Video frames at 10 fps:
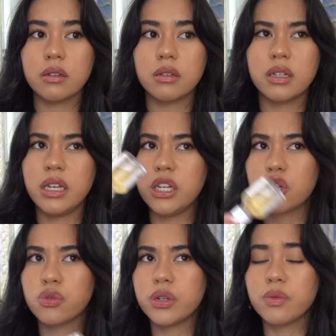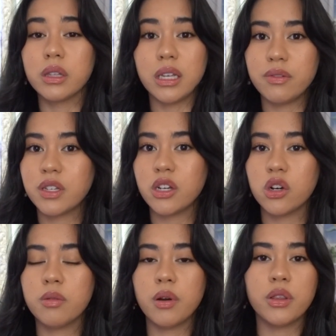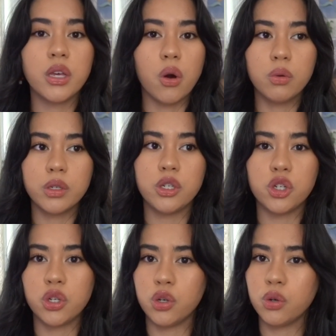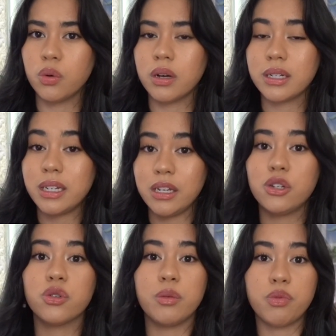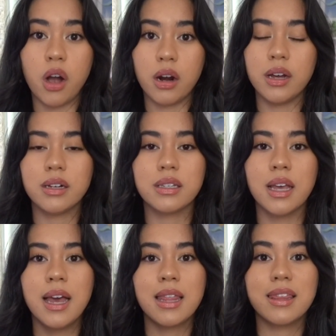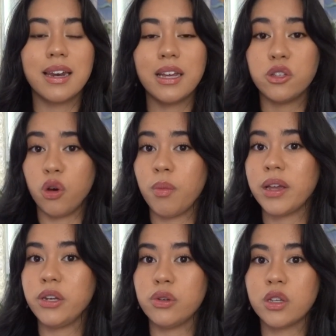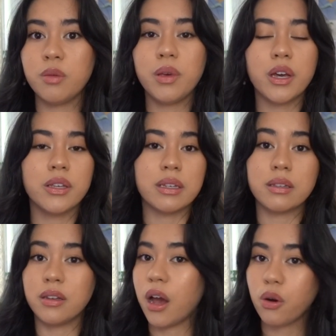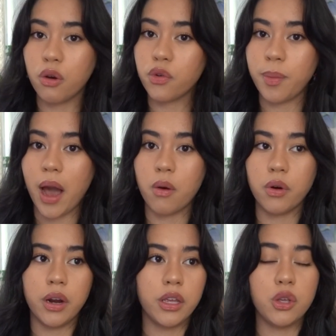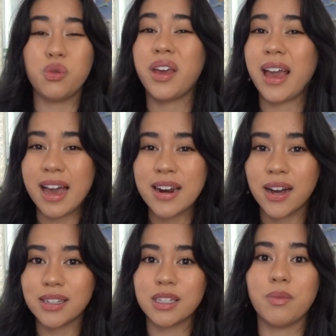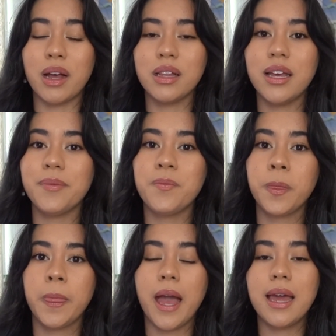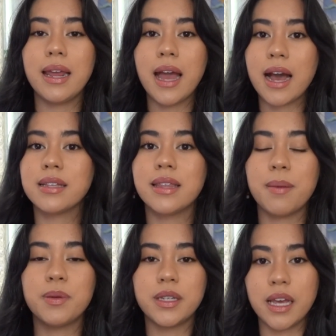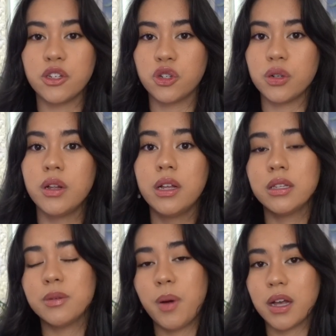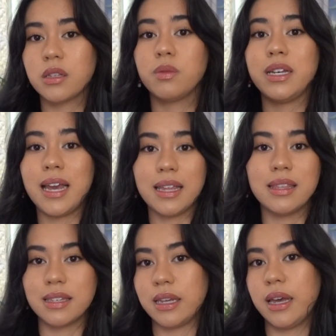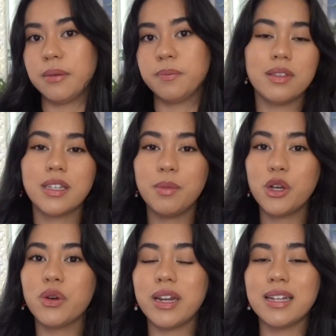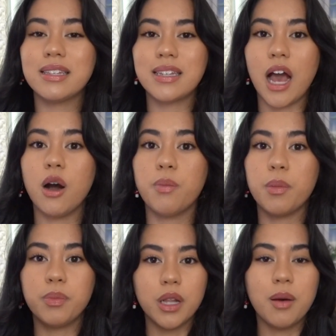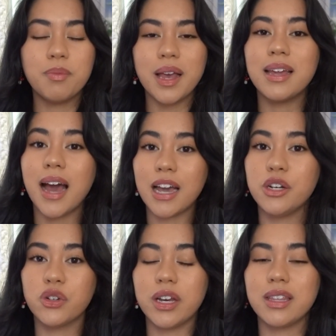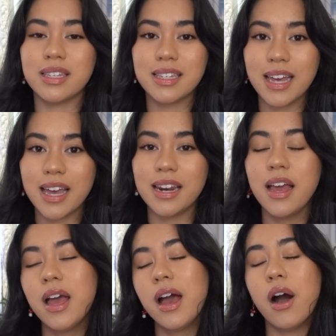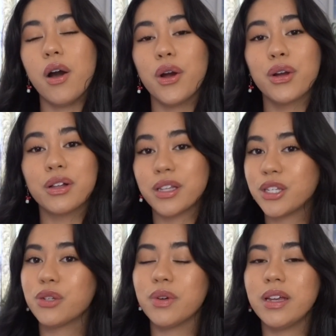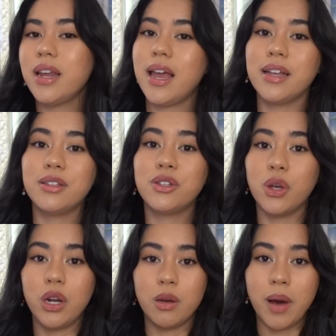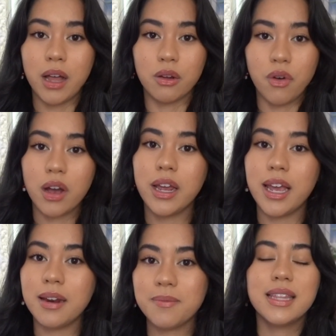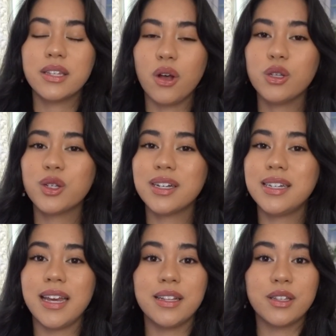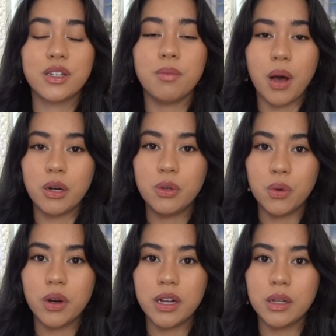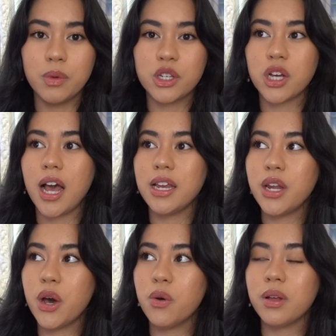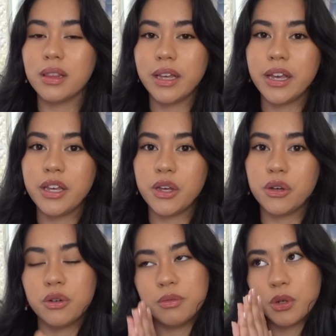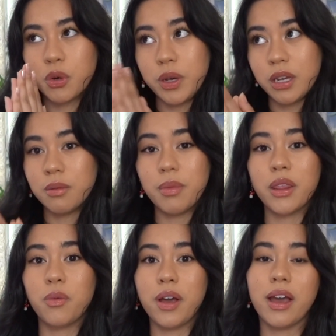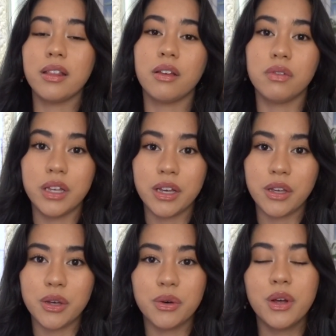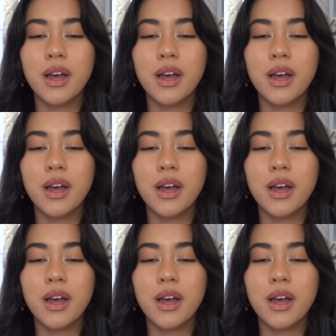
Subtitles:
tea tree relief serum are the only two tea tree products that I don't mind using because it's not overpowering. You cannot smell it, and it has that potential to possibly aid the skin. Some ingredients to help plump and hydrate the skin are glycerin and sodium hyaluronate. This also contains tamanu oil, which I know Leah Yu, queen, by the way, I love Leah Yu.